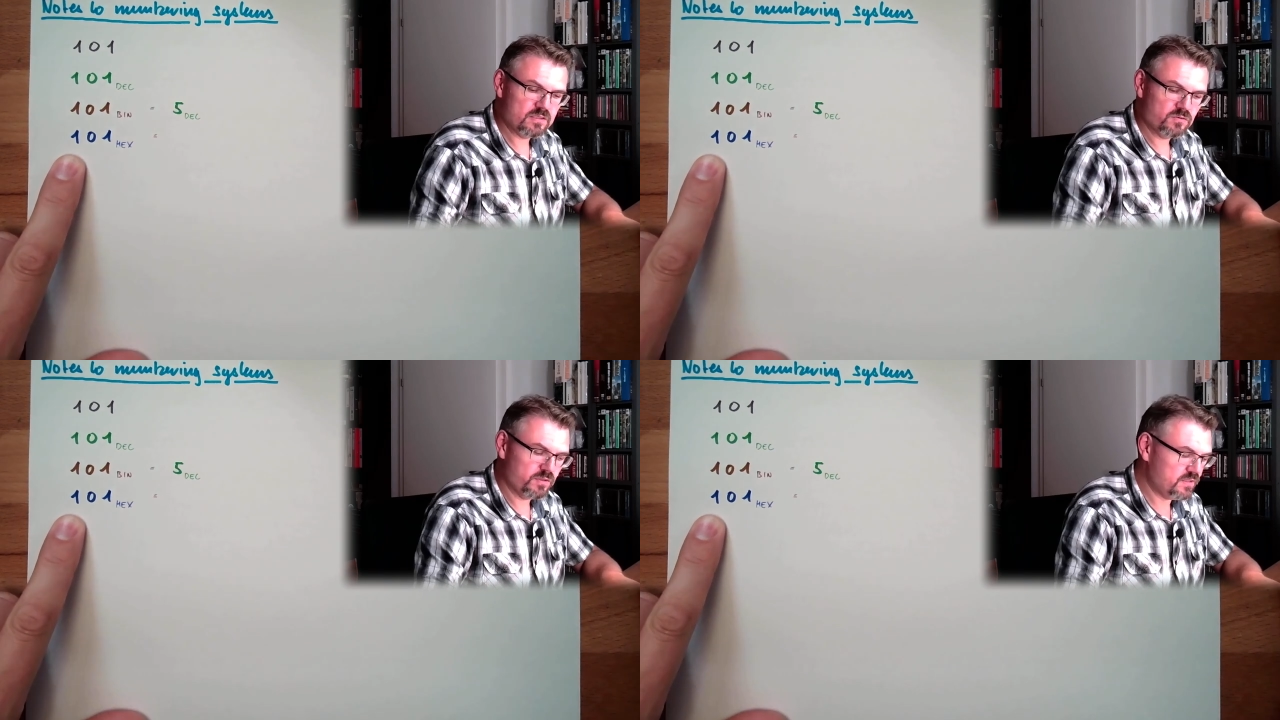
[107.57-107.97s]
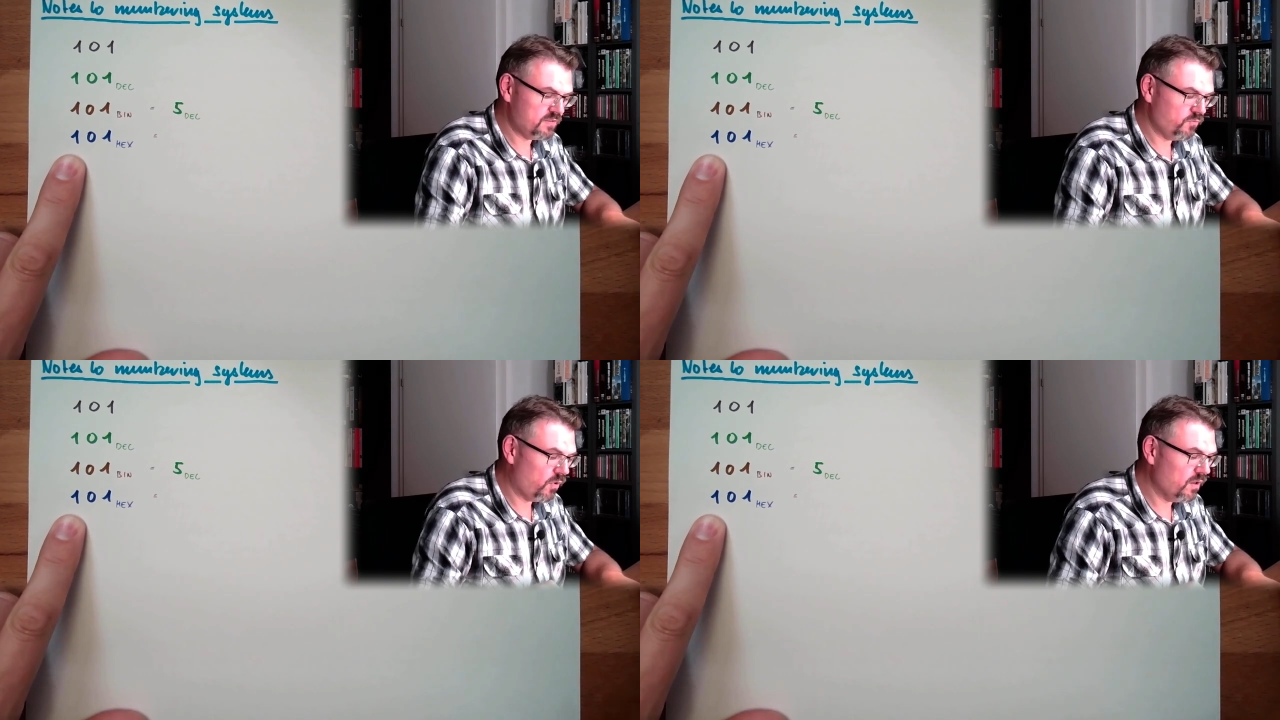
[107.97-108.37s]
So it's
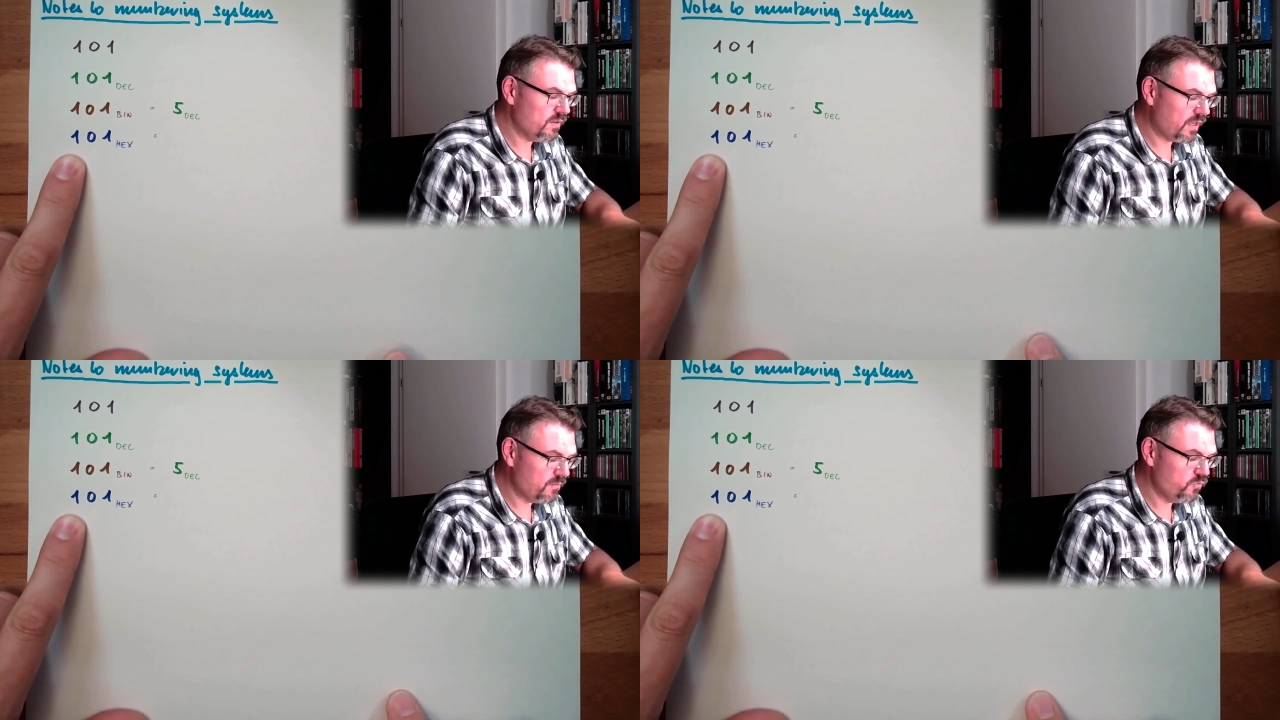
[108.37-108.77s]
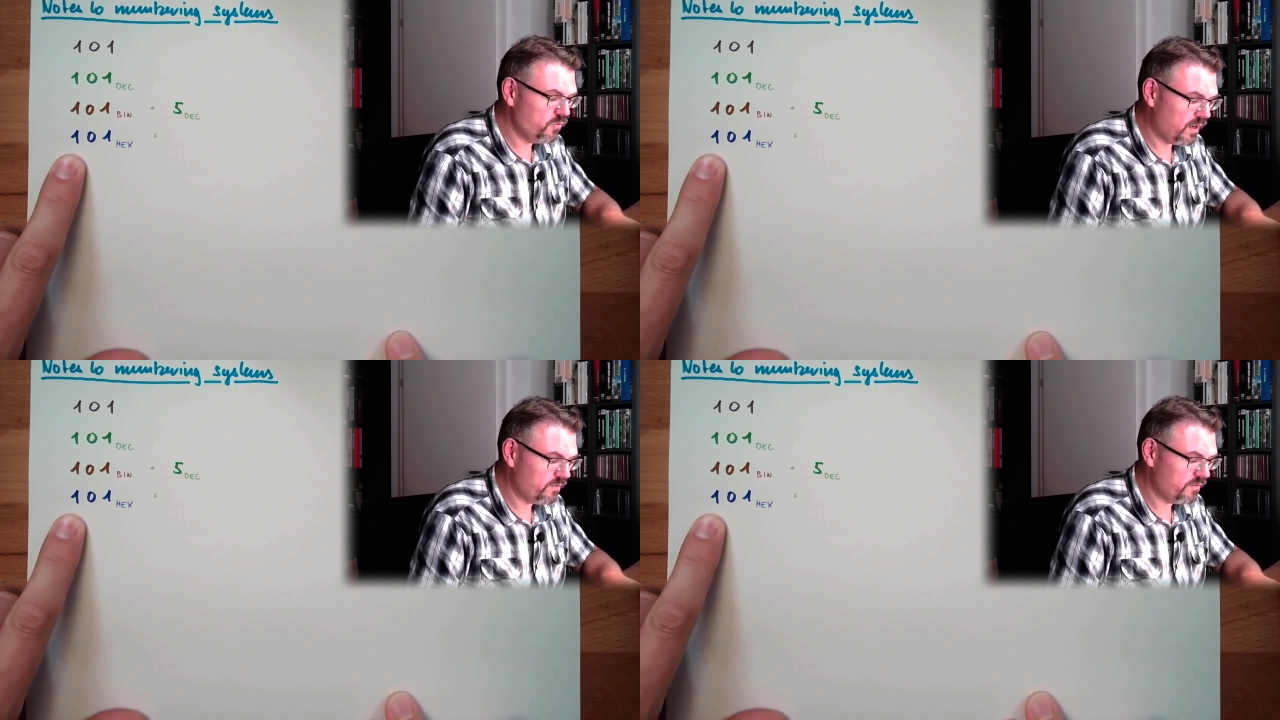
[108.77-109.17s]
one times two
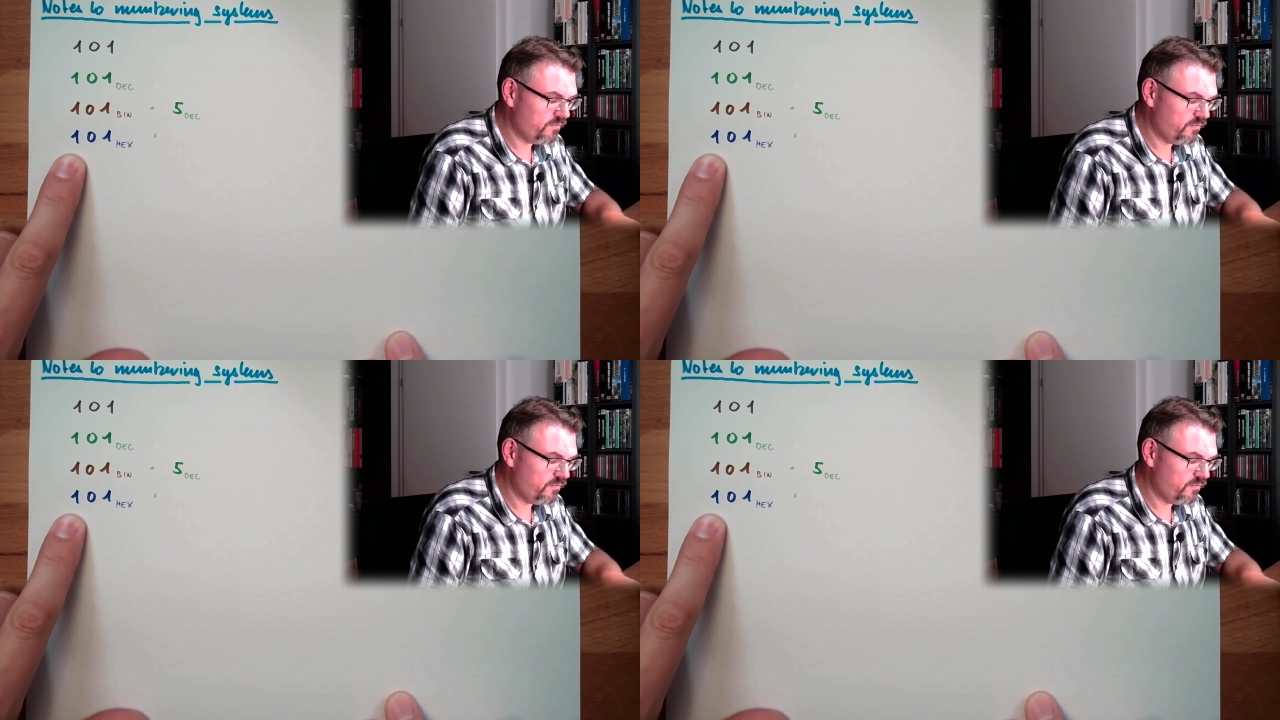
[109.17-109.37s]
hundred